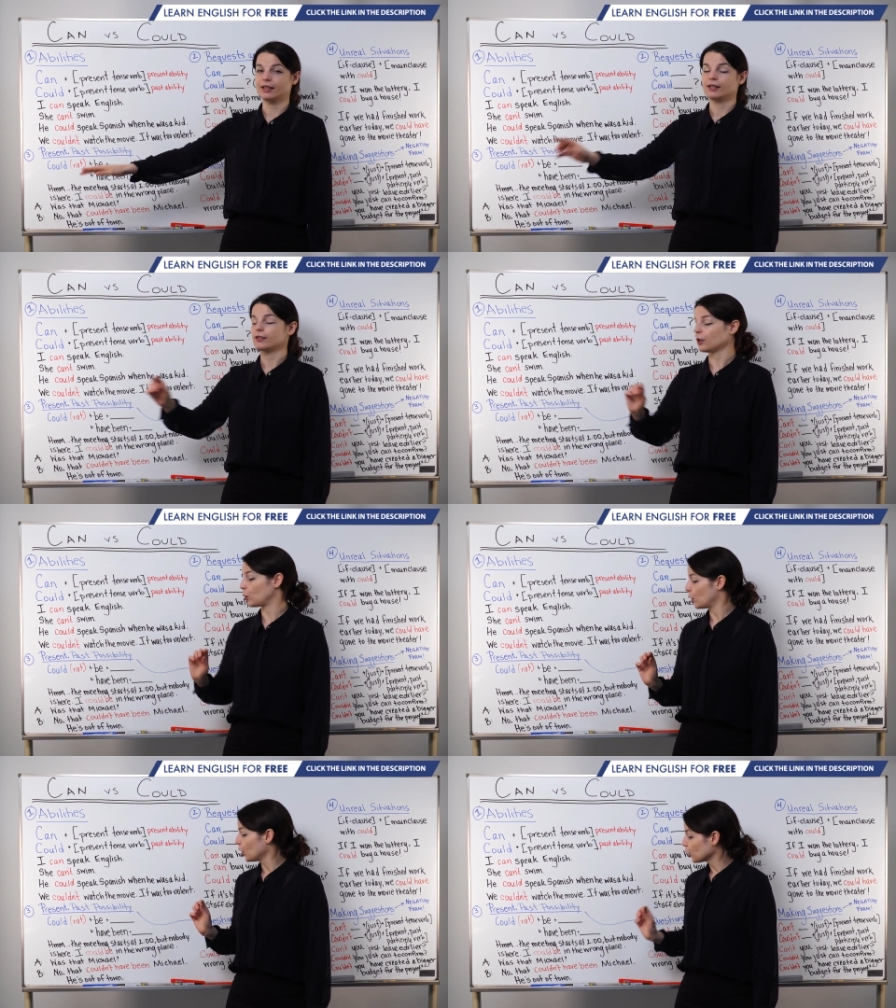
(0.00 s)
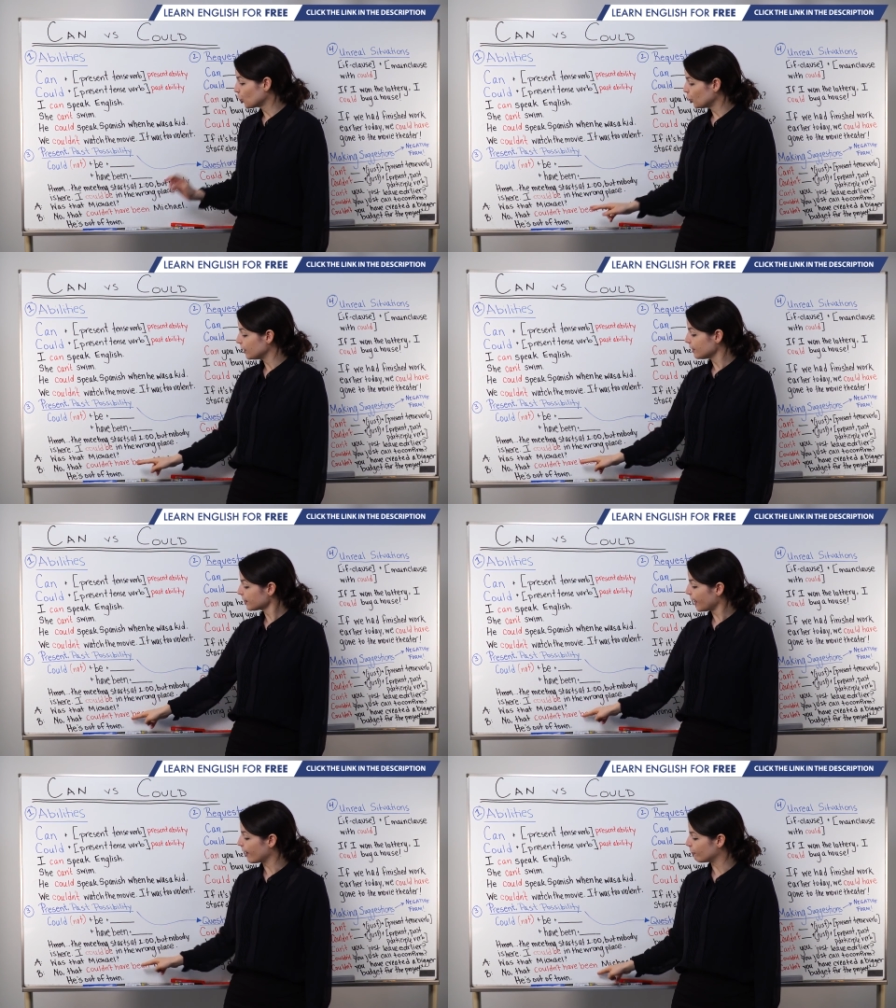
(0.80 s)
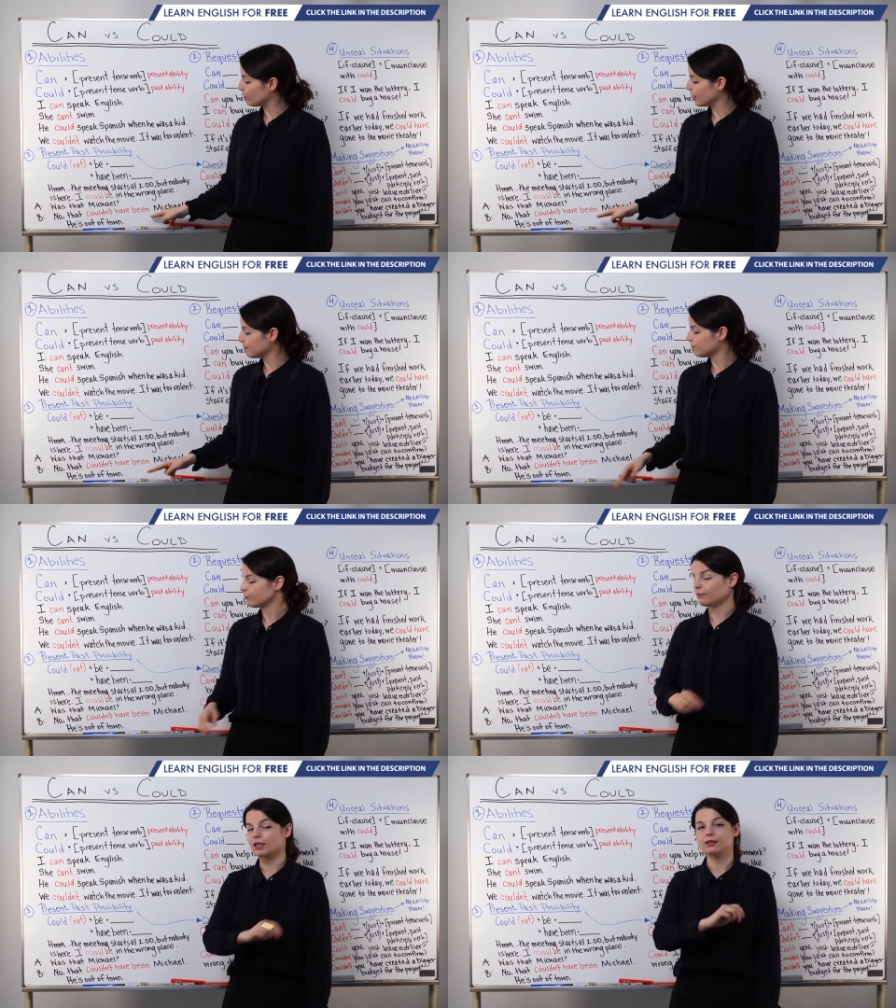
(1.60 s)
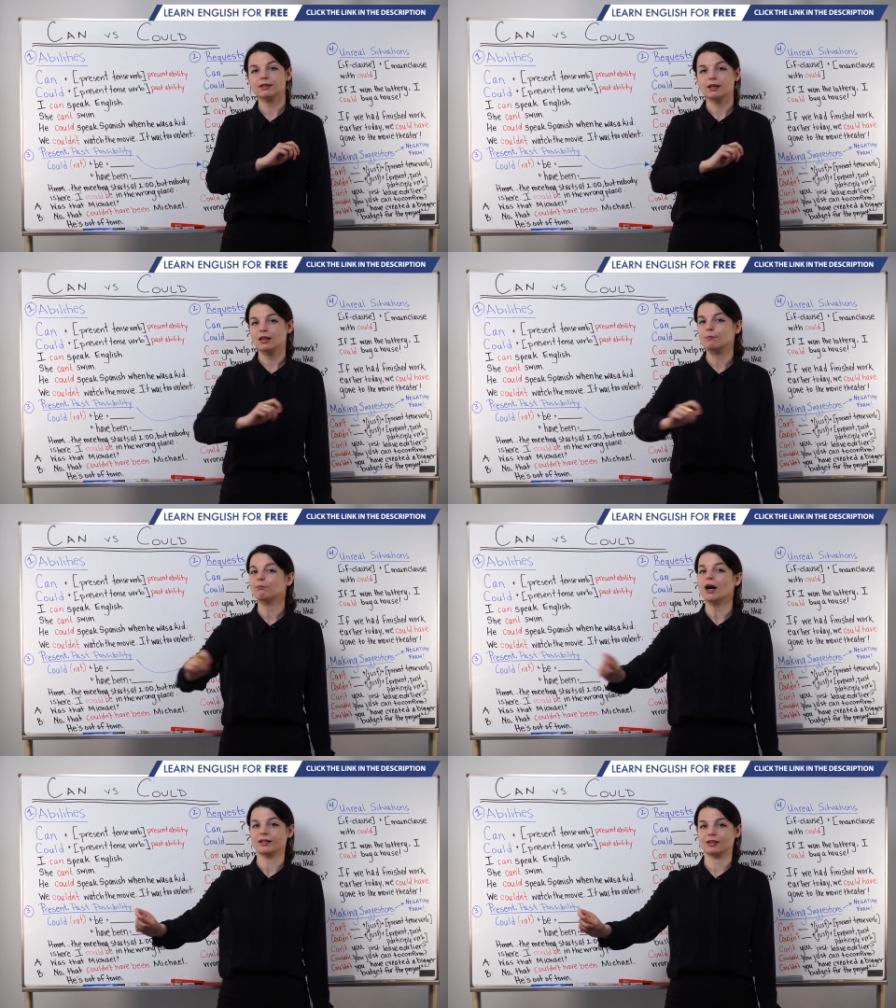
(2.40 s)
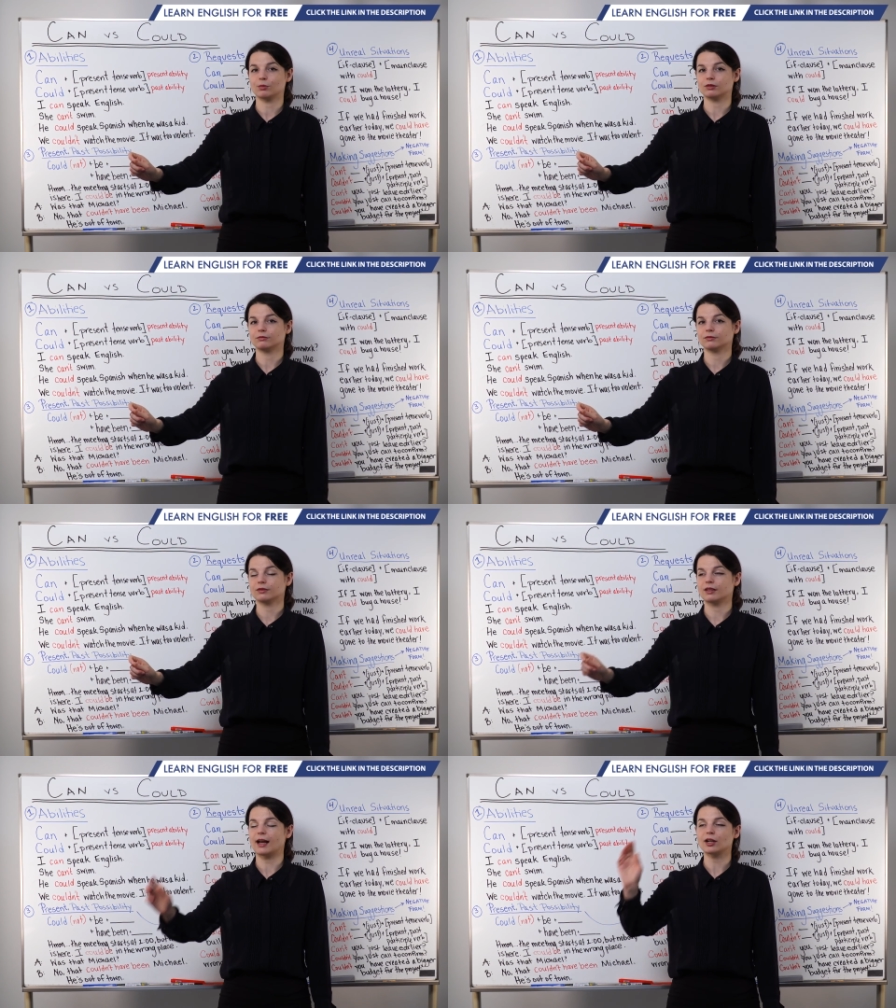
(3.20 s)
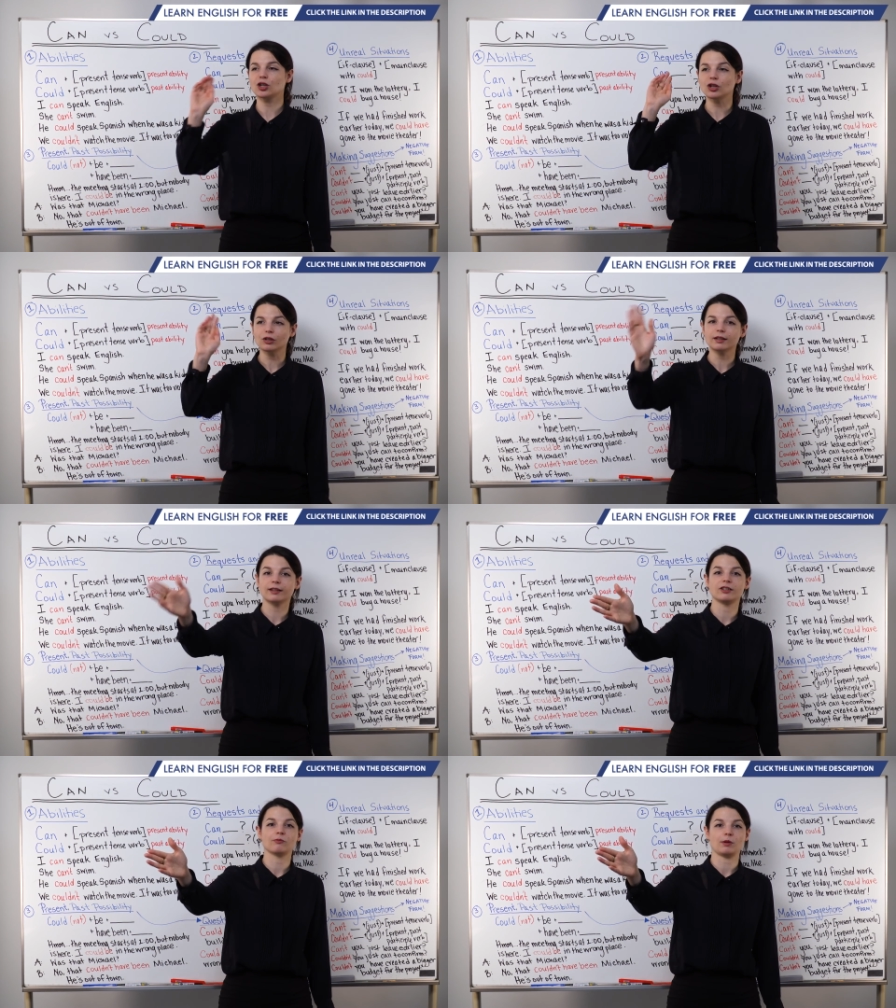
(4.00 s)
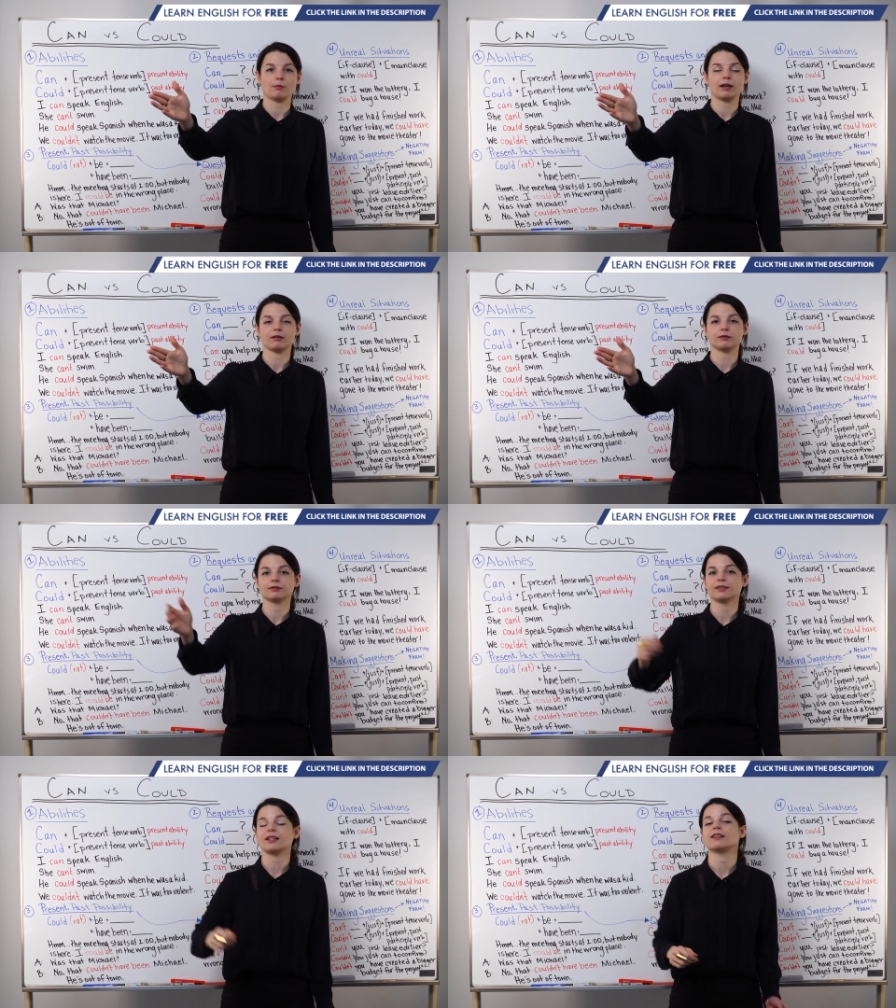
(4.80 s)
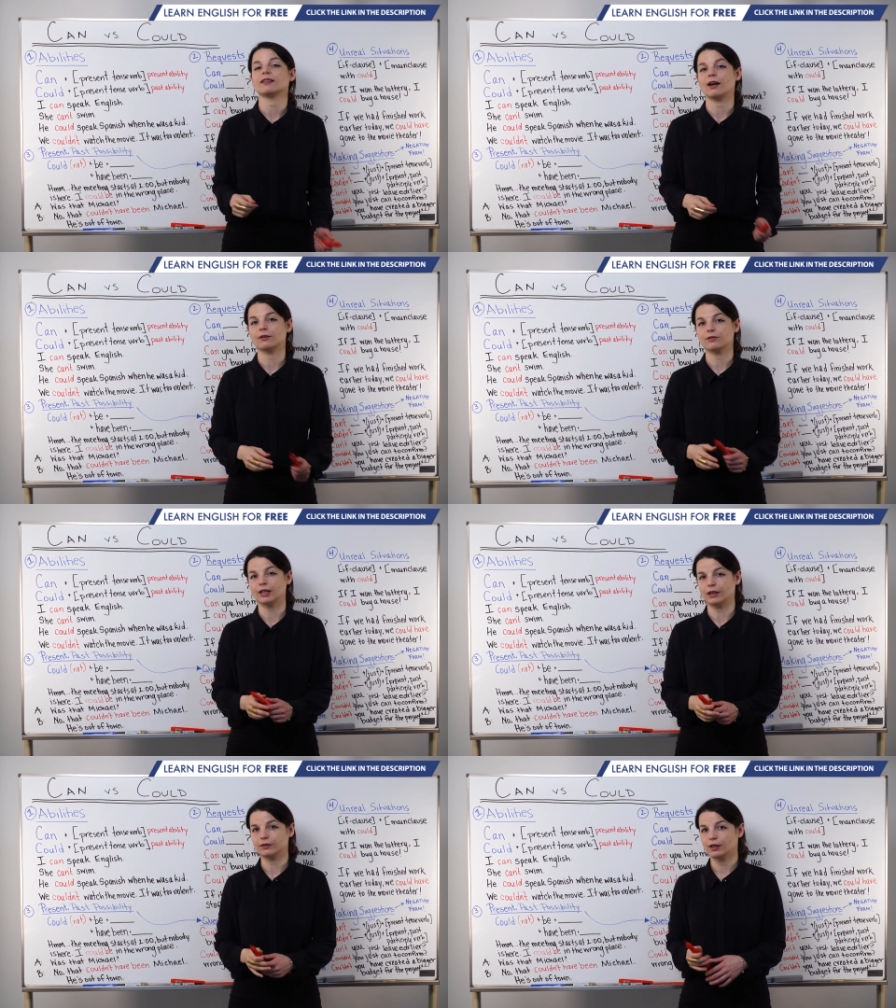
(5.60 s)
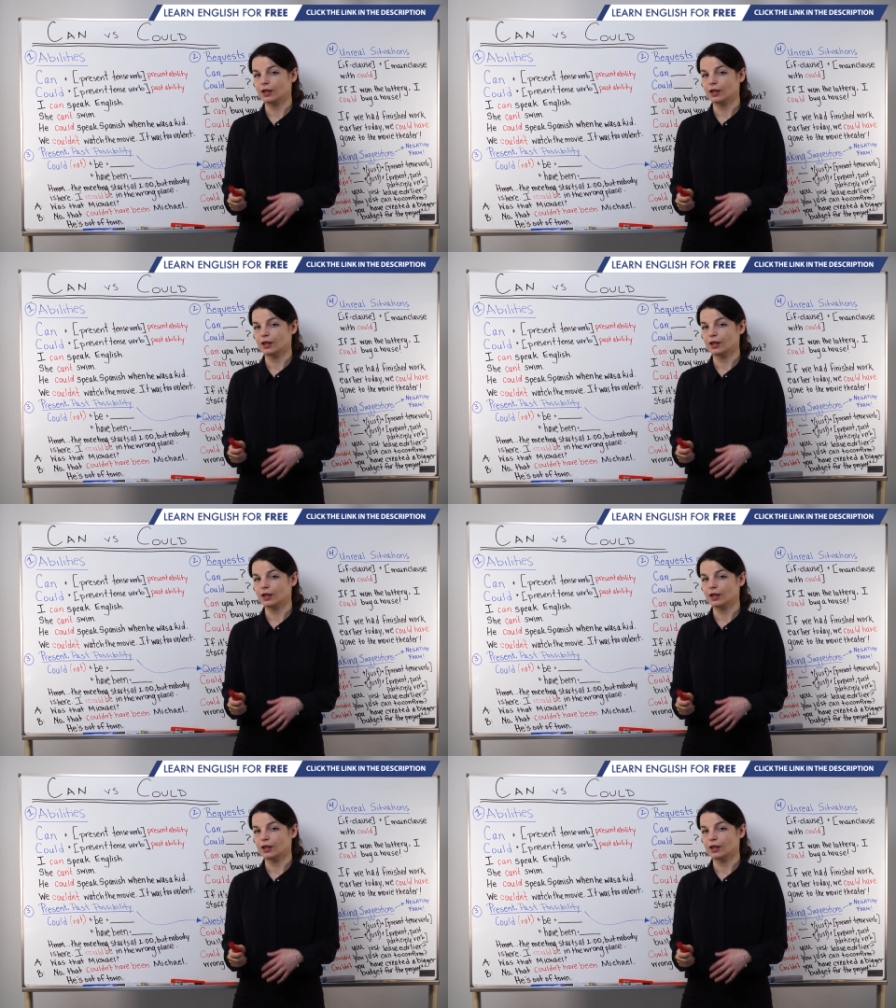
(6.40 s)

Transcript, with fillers: So couldn't have been means impossible. That couldn't have been Michael. He's out of town.